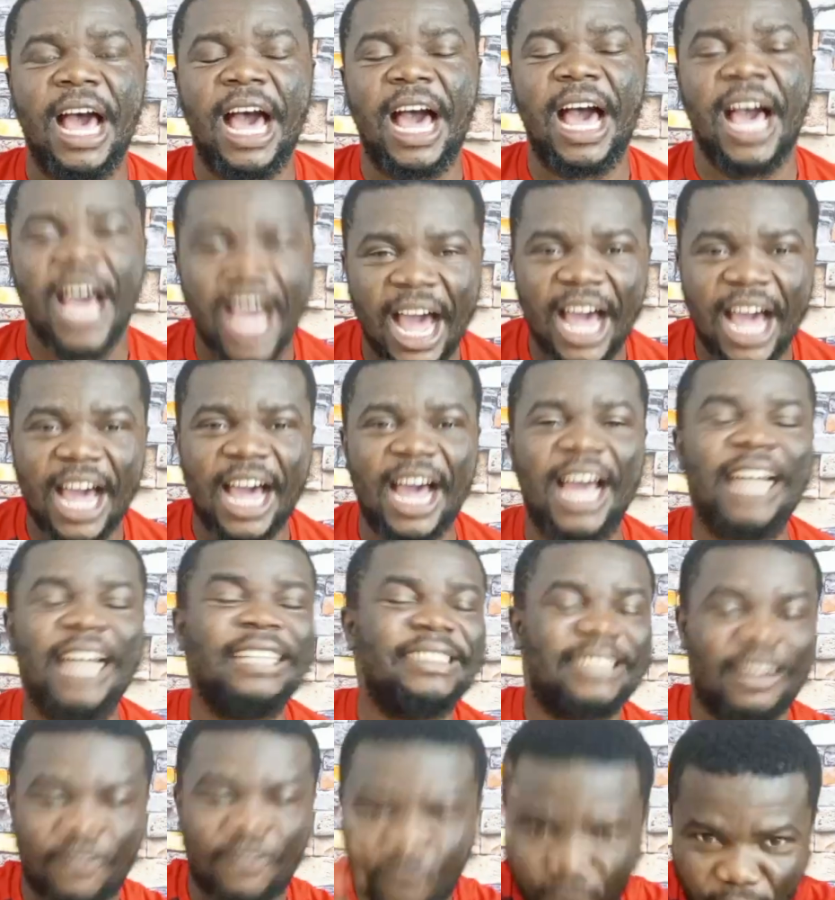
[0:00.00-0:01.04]
Aha,
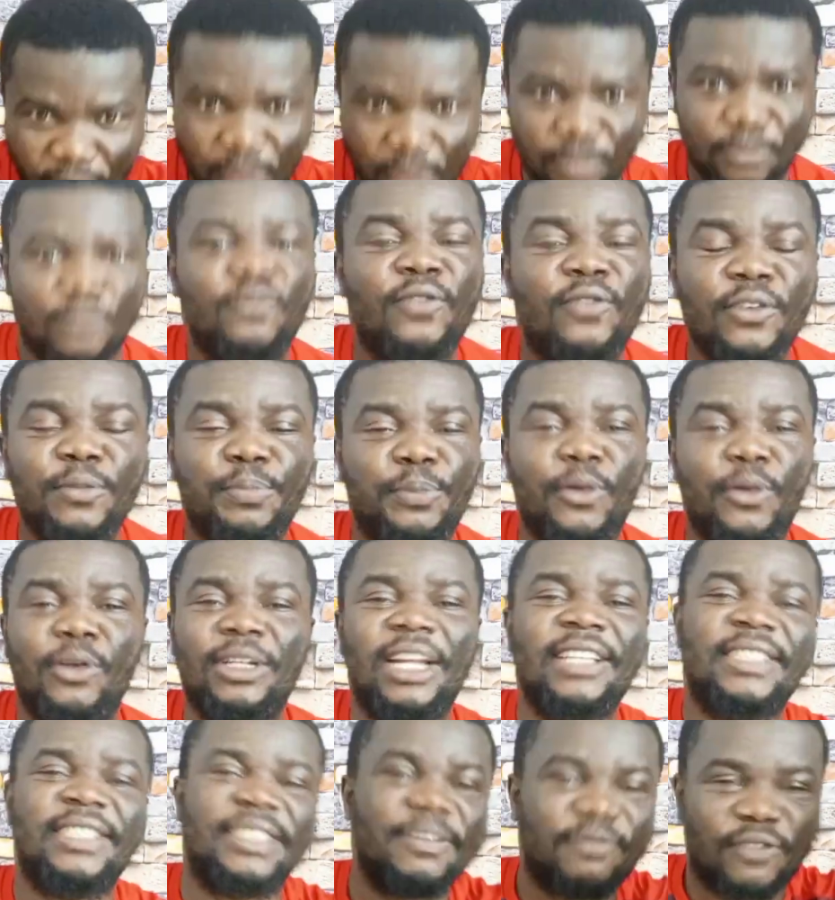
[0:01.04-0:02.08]
the form football
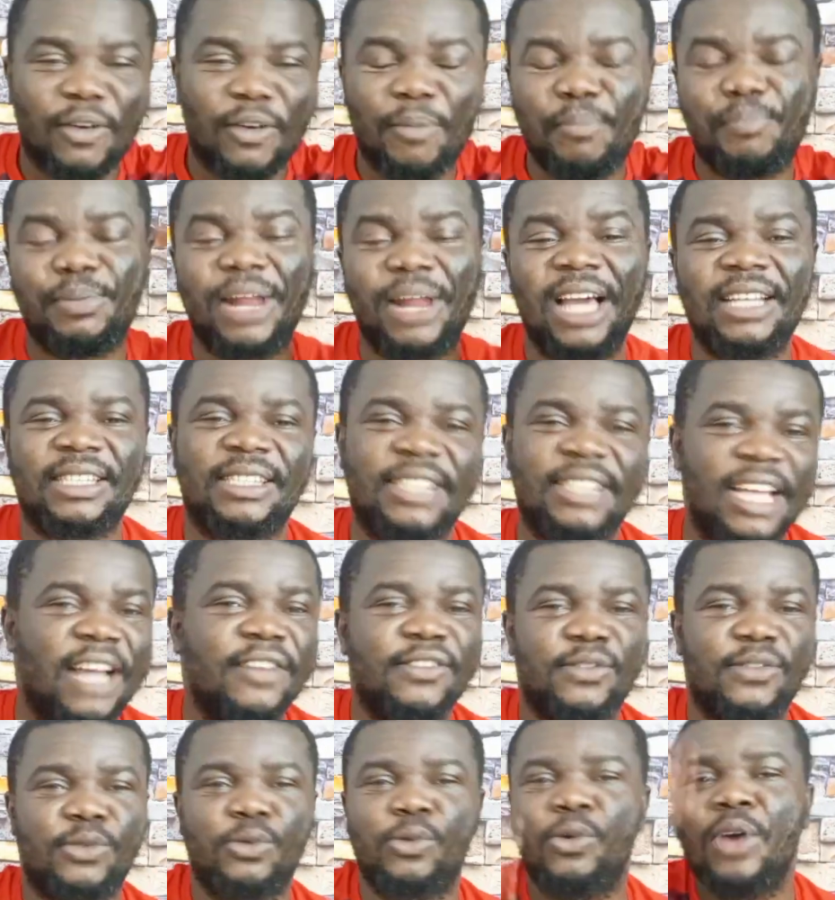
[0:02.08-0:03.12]
national from Black
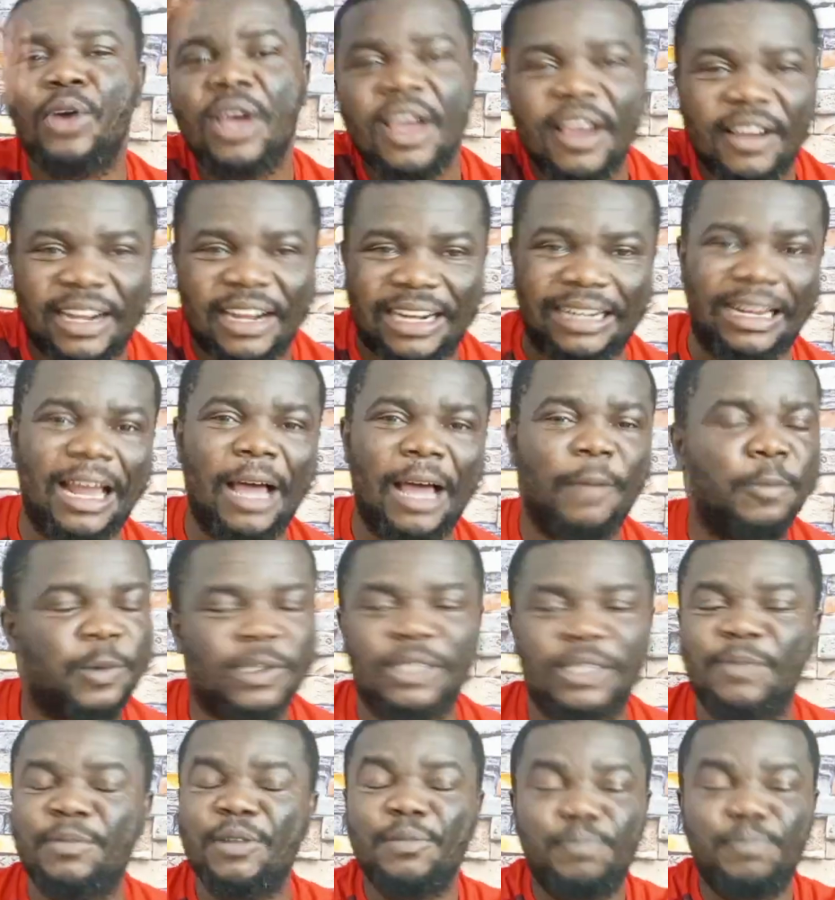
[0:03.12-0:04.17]
Stars to
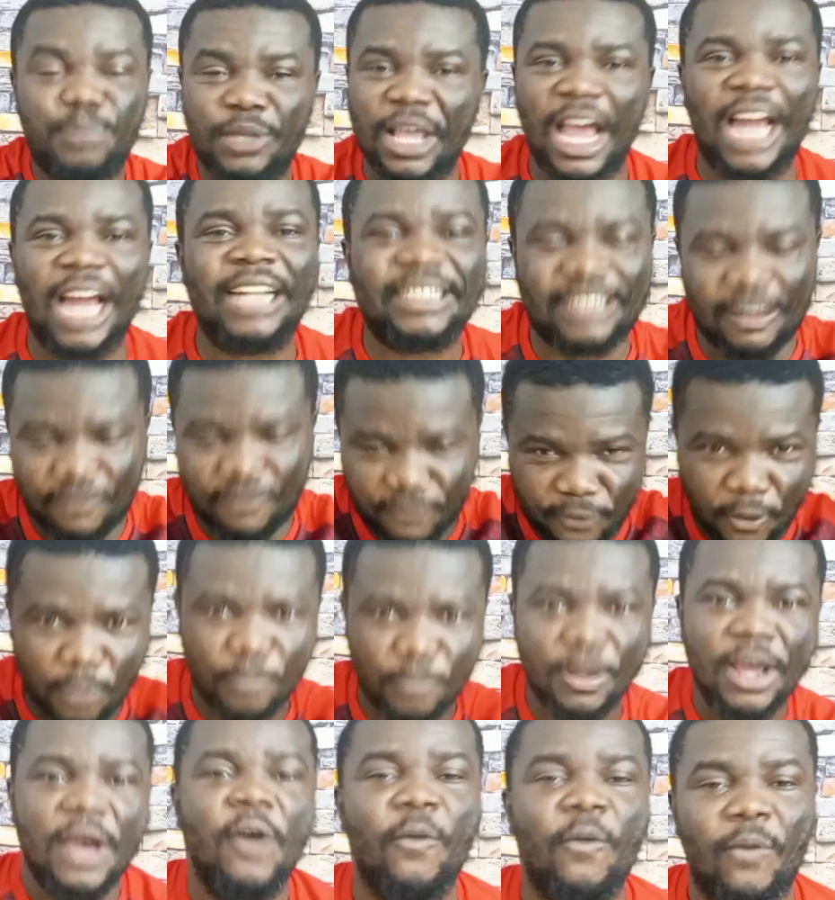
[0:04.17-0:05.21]
clubs. We be at the
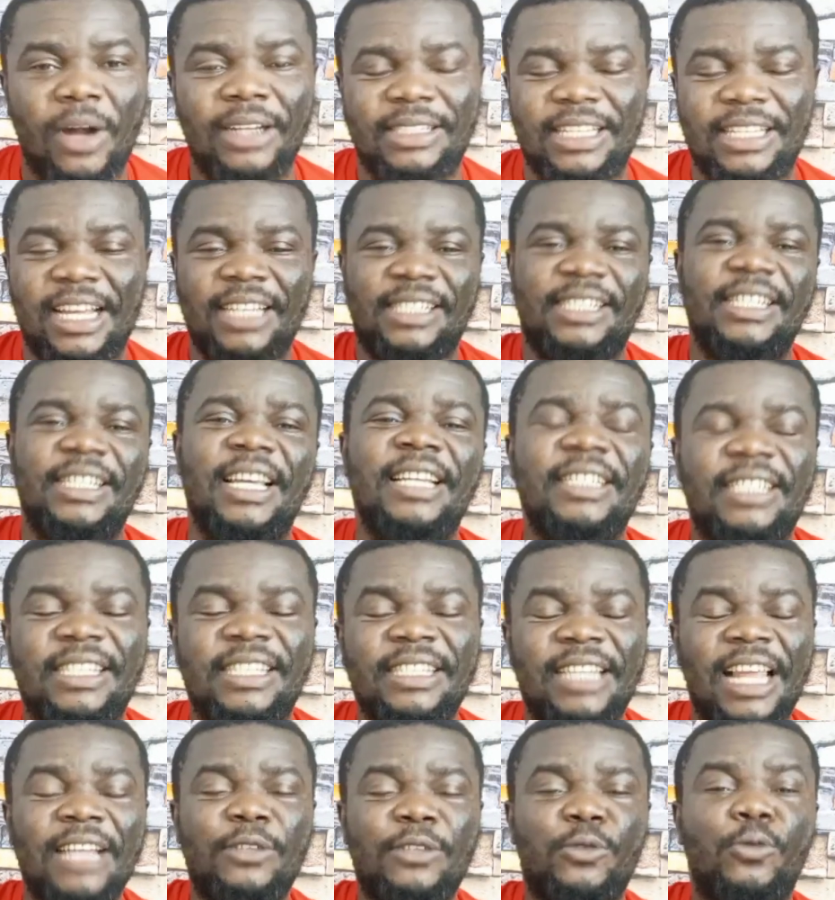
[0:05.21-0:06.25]
form. What you say?
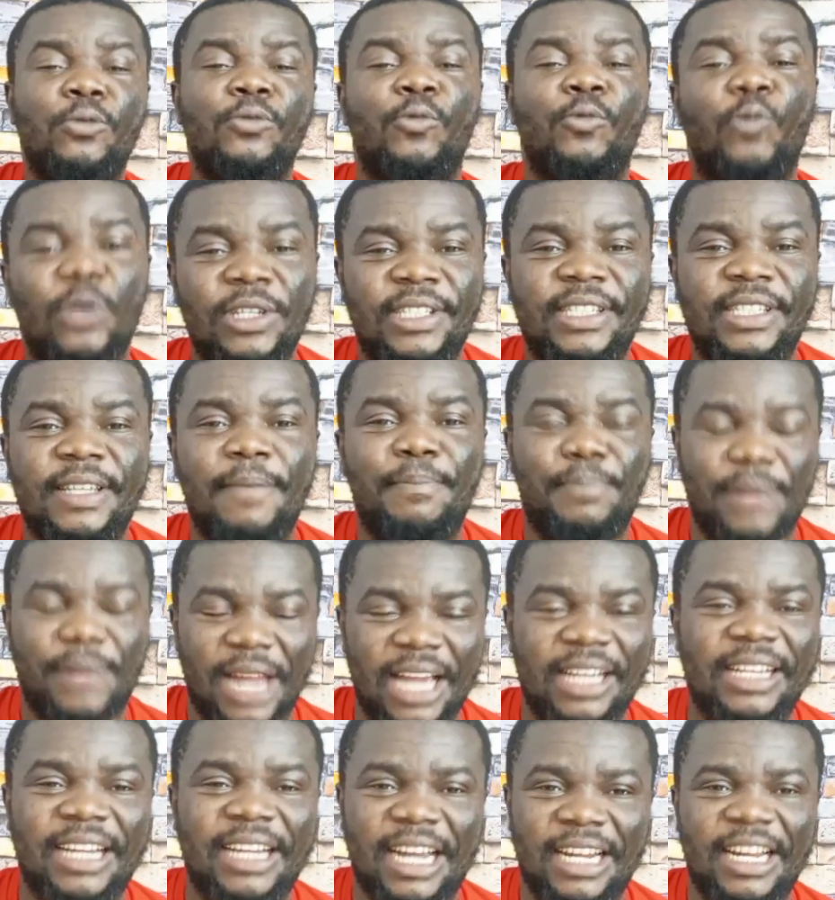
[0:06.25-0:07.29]
Let's wish the
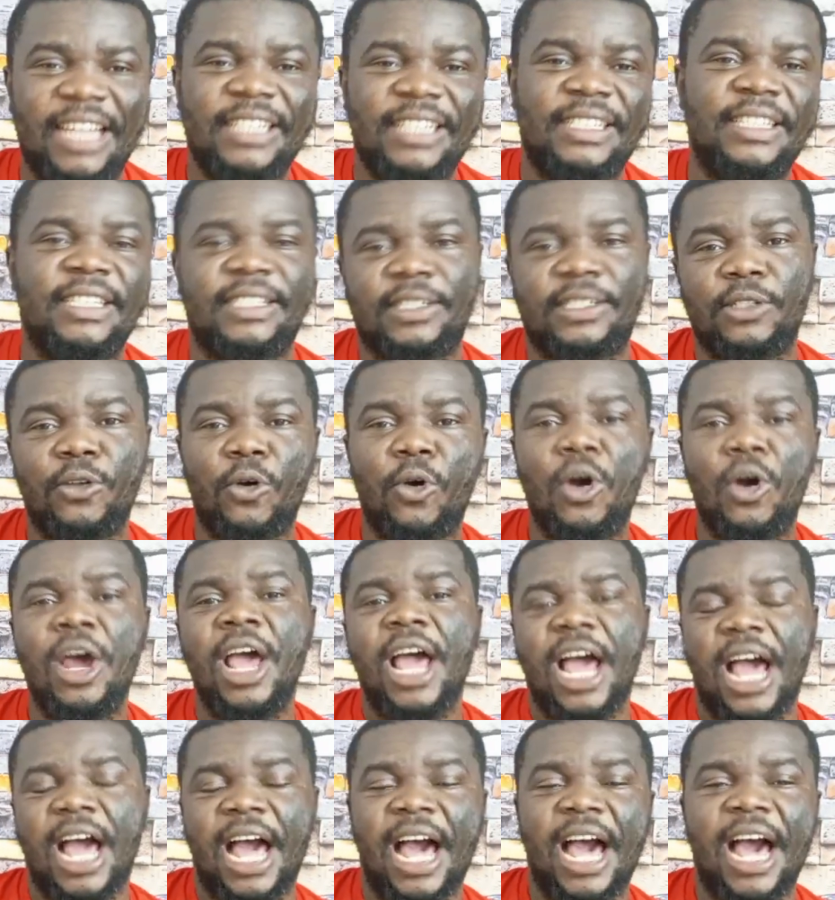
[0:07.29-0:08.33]
Black Galaxies no
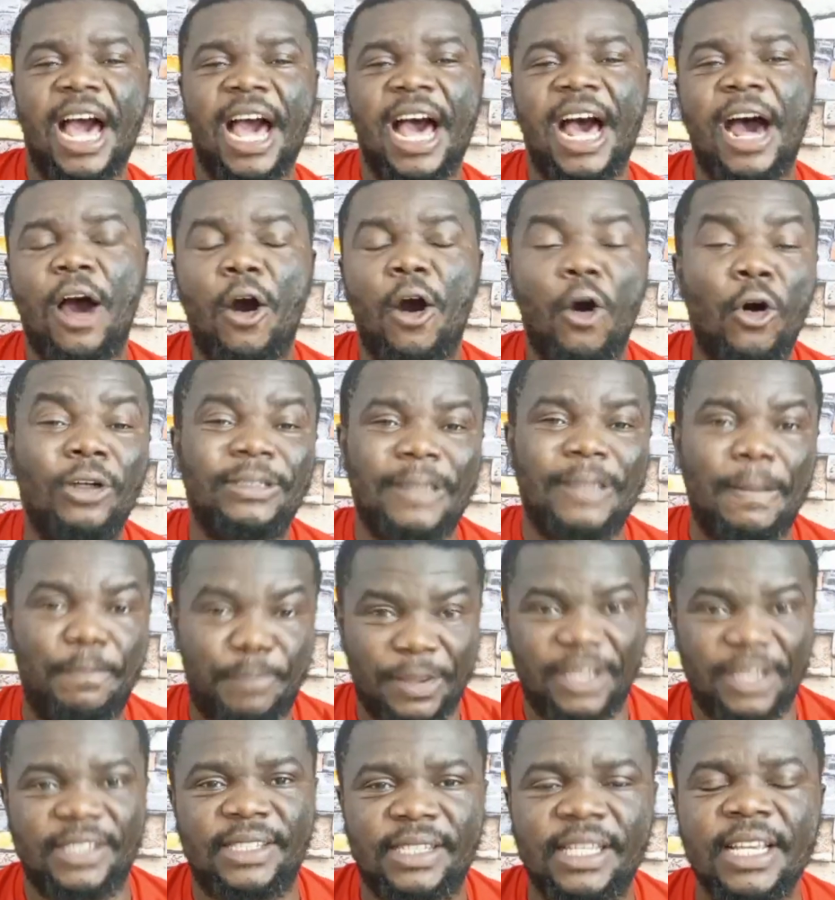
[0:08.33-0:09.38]
all the
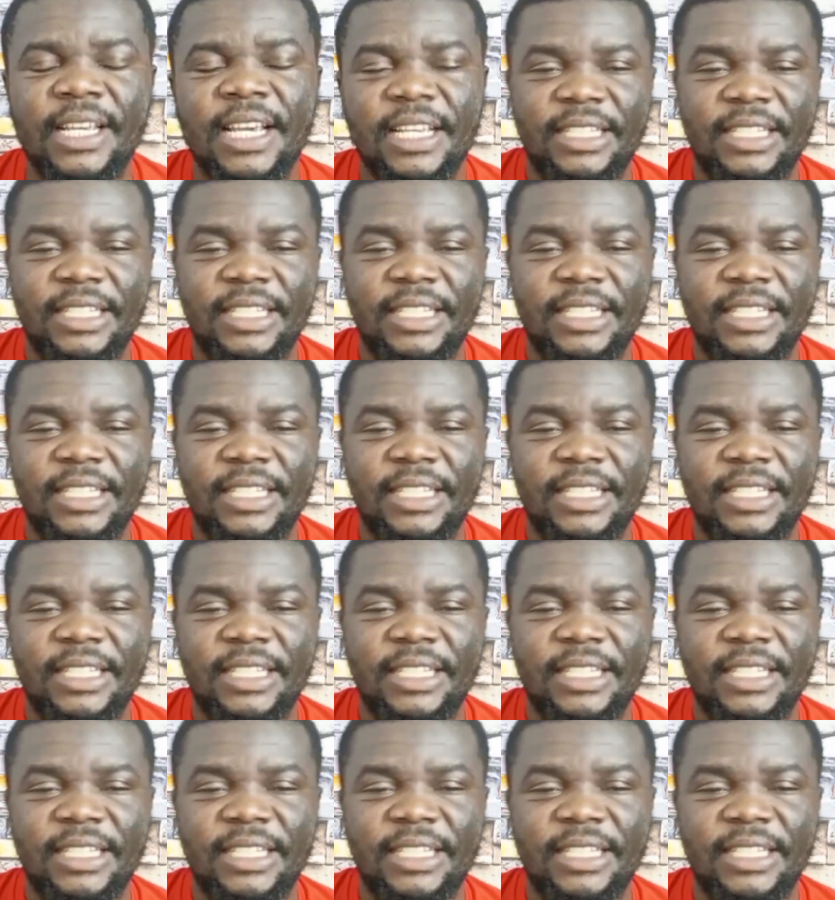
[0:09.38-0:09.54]
best.